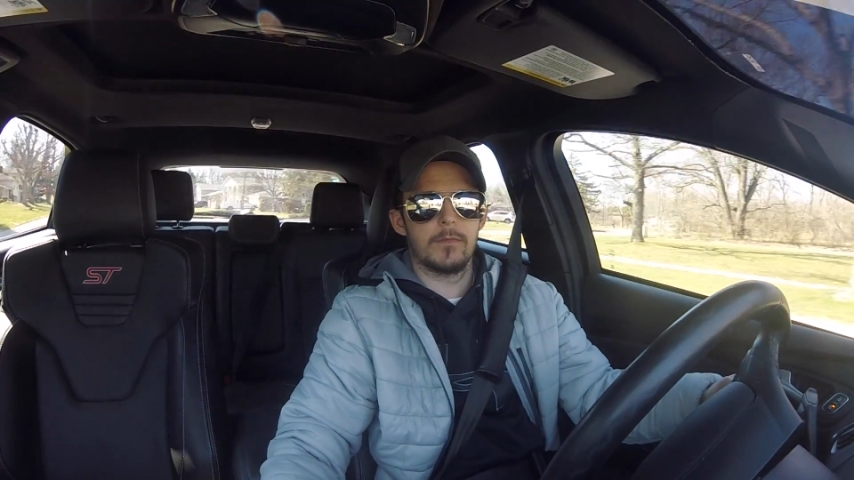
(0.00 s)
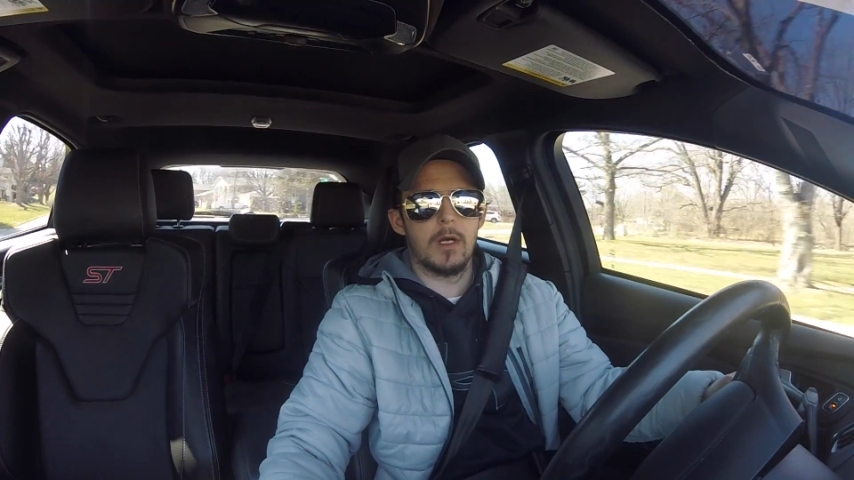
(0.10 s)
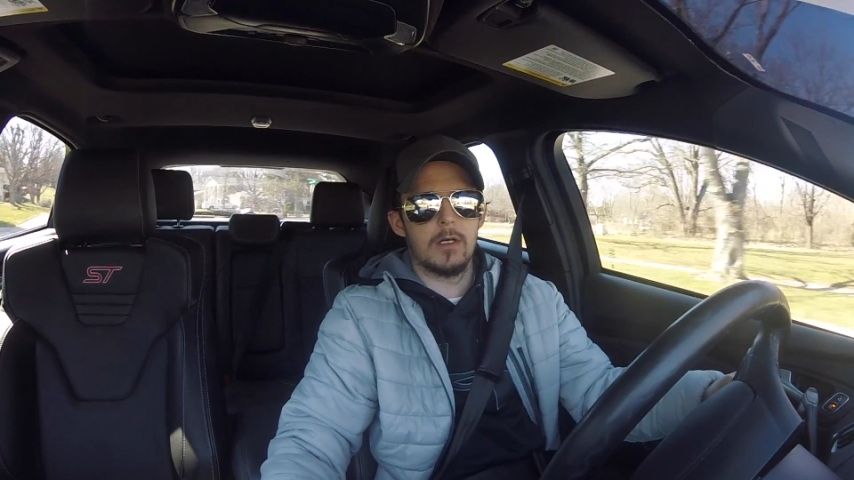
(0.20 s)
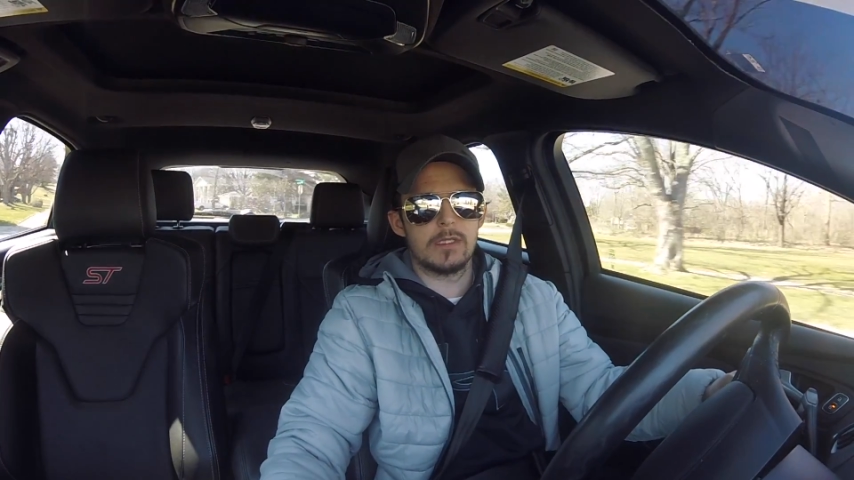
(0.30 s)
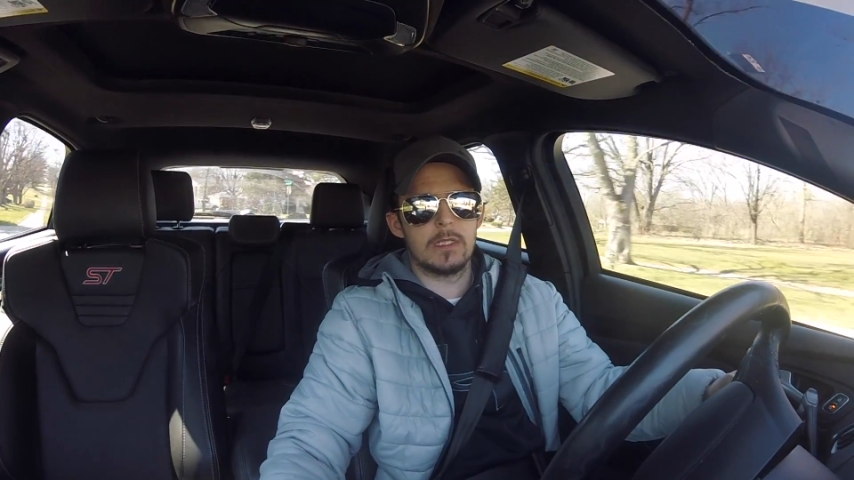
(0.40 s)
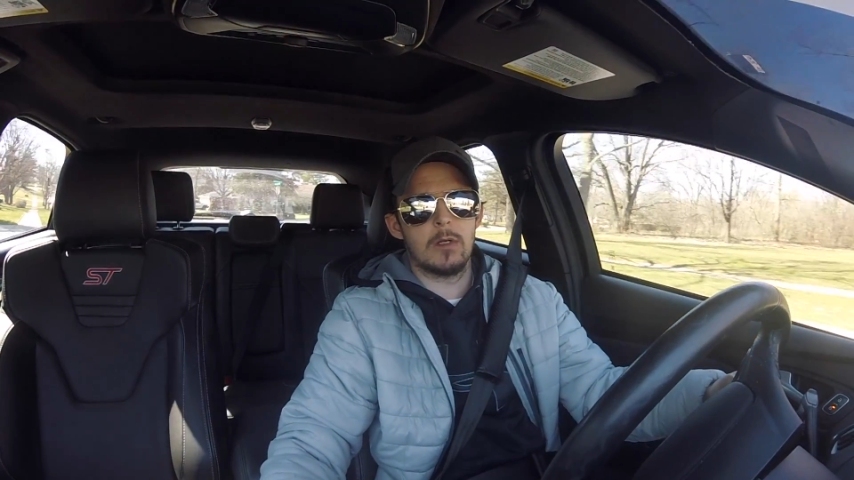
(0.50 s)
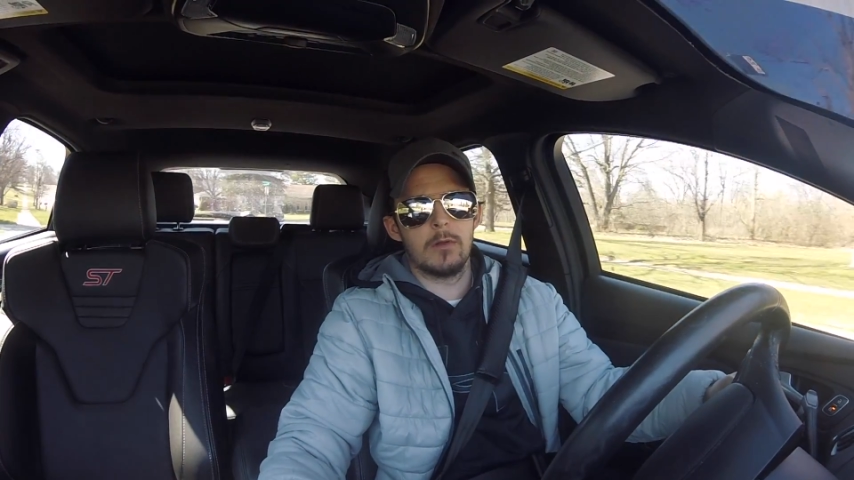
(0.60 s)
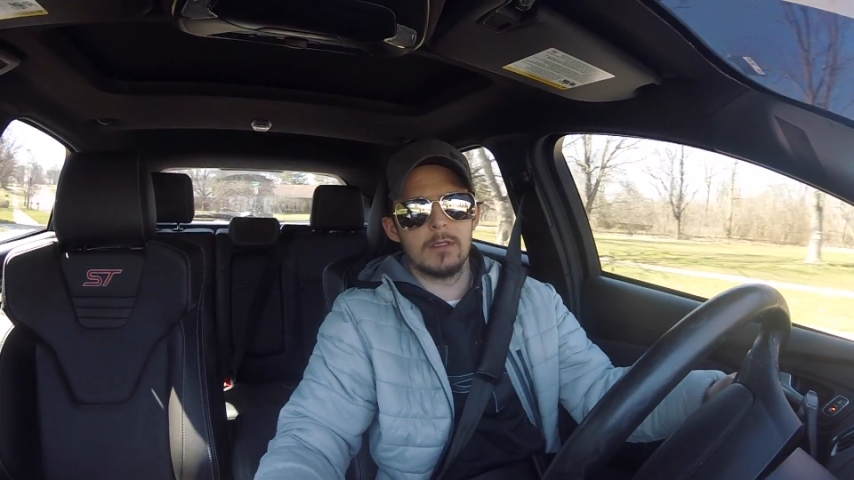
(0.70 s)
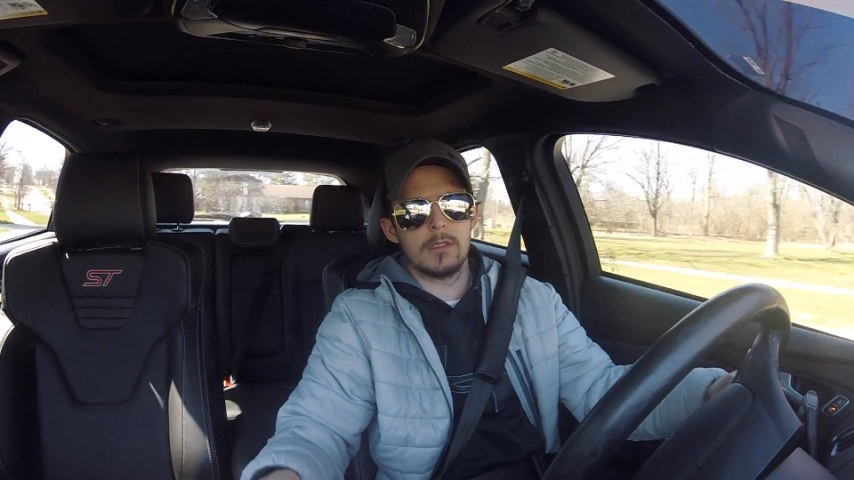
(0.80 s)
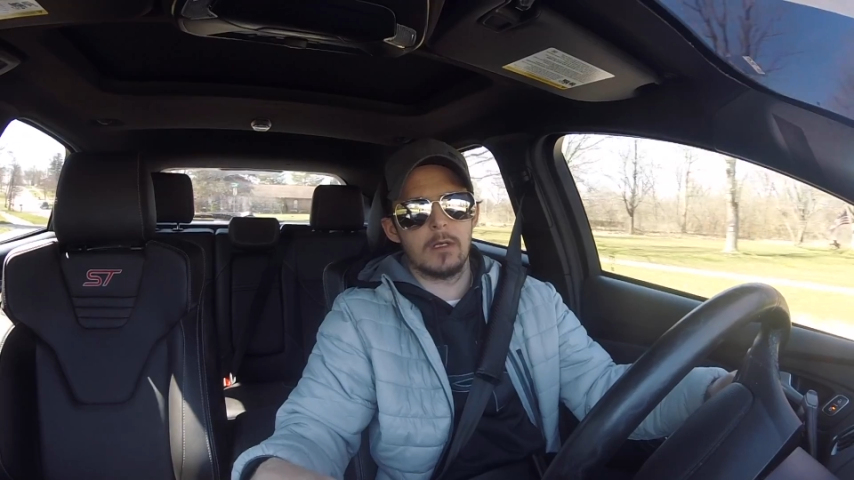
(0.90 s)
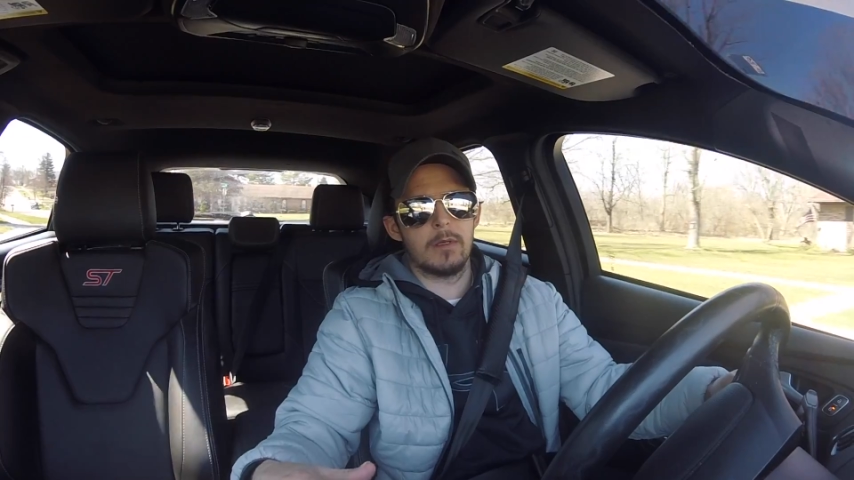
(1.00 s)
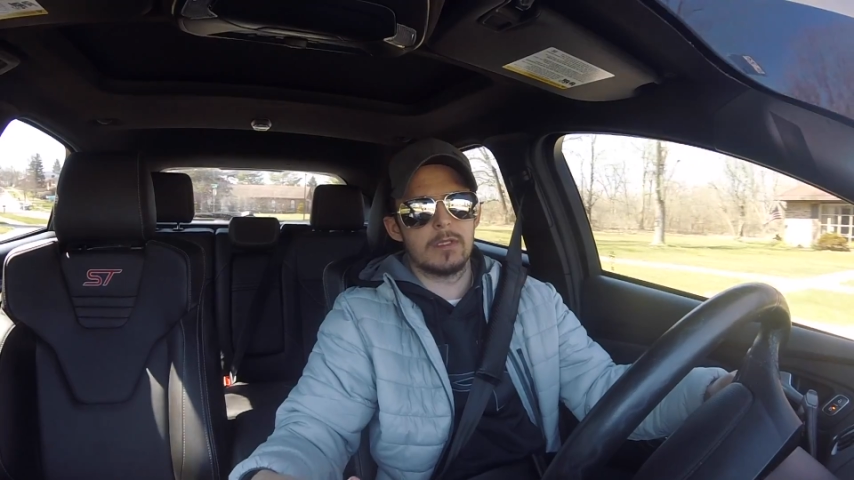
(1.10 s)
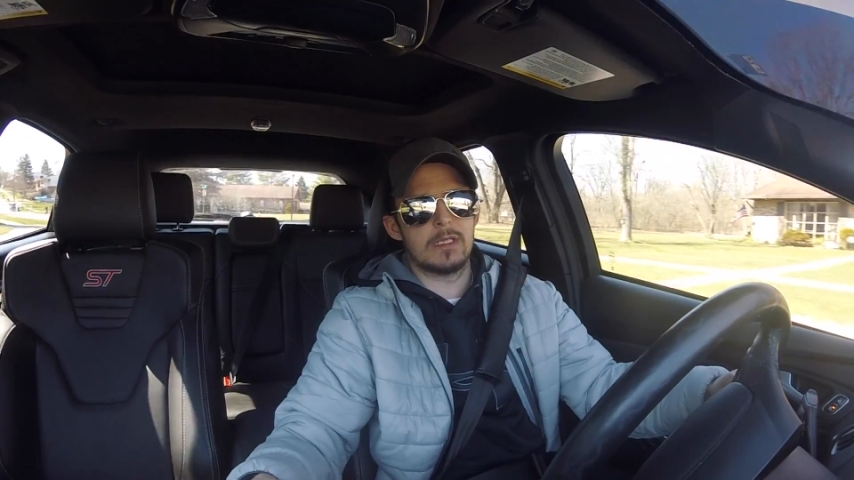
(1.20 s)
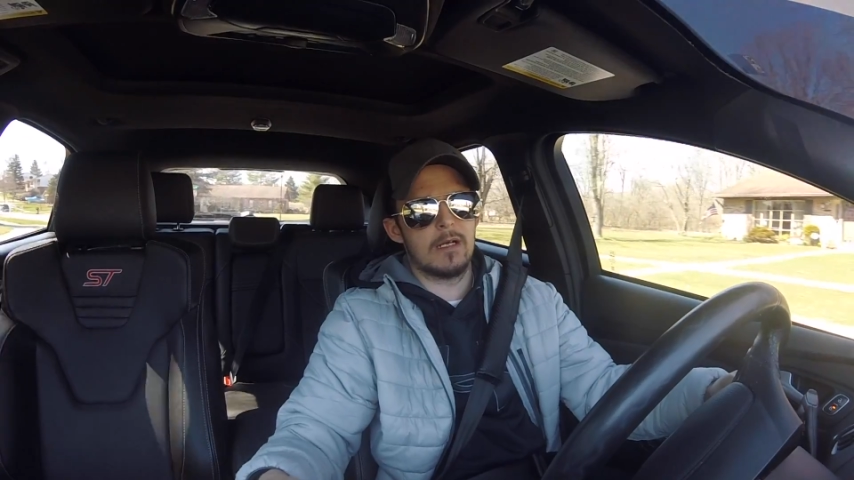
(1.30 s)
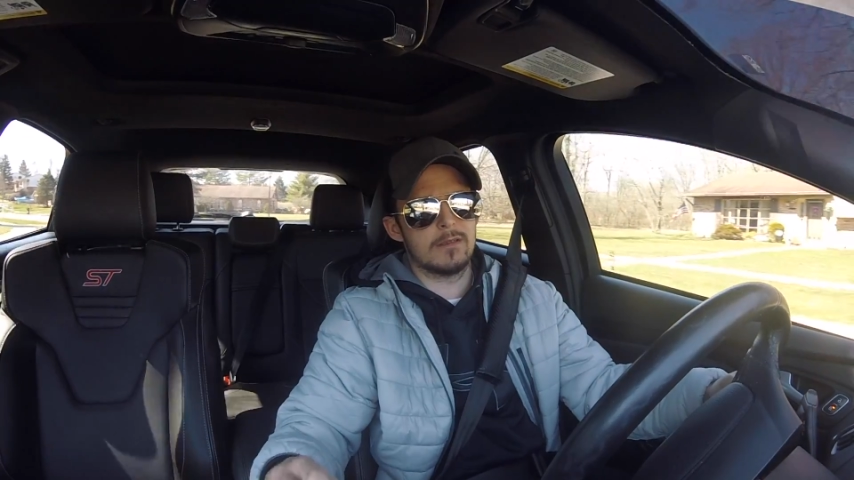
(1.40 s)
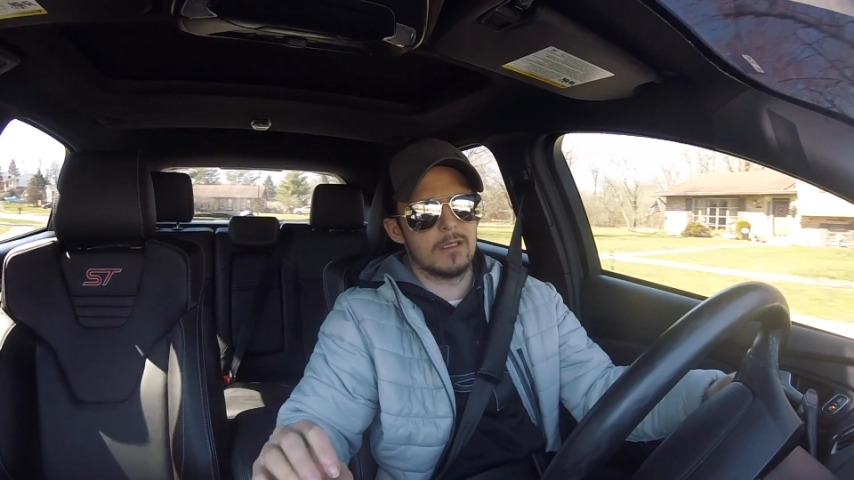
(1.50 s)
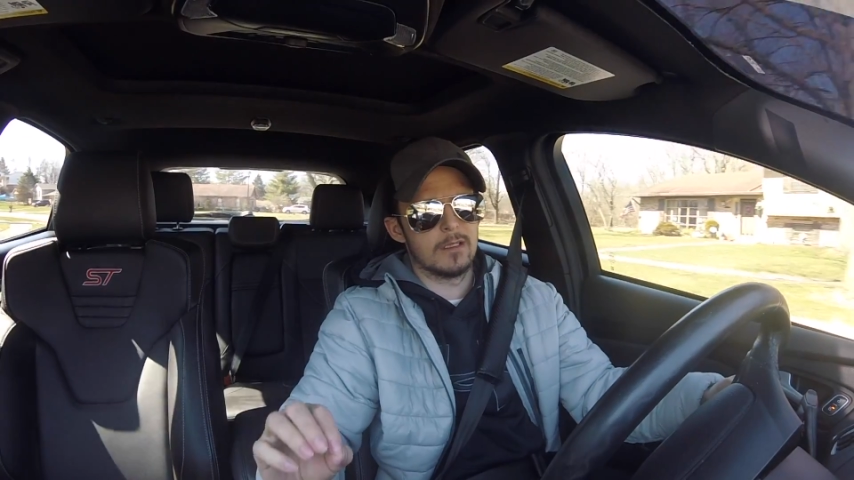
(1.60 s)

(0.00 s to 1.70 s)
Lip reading: Also, the turbo sounds a